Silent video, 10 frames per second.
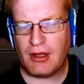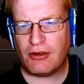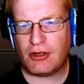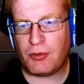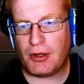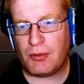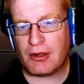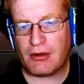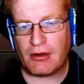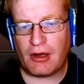to the point
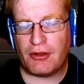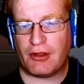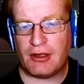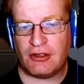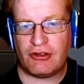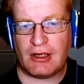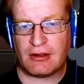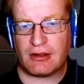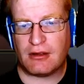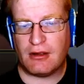where, other than
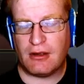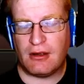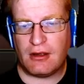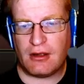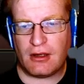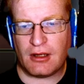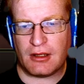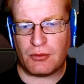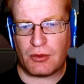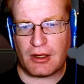enchanting
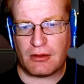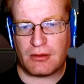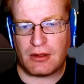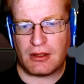in WoW,